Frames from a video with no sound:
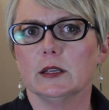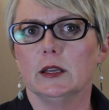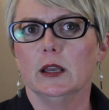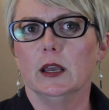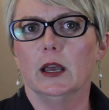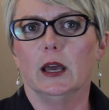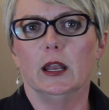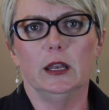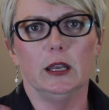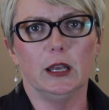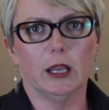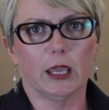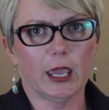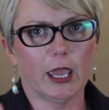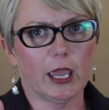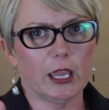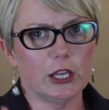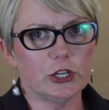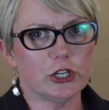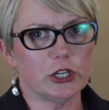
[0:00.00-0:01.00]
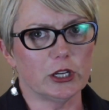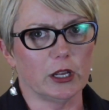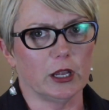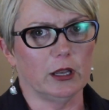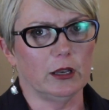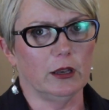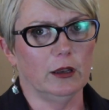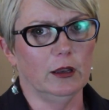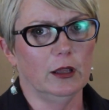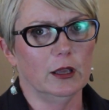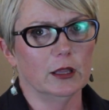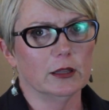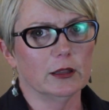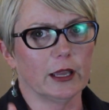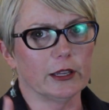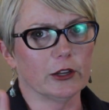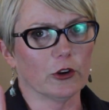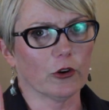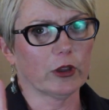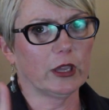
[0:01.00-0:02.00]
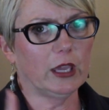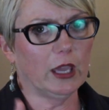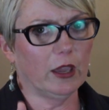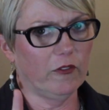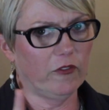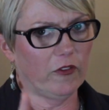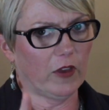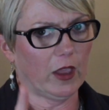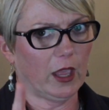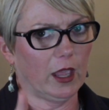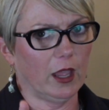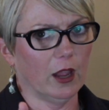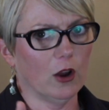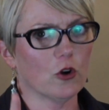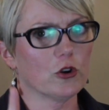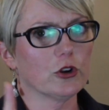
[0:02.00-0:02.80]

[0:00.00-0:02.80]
An indication that you're giving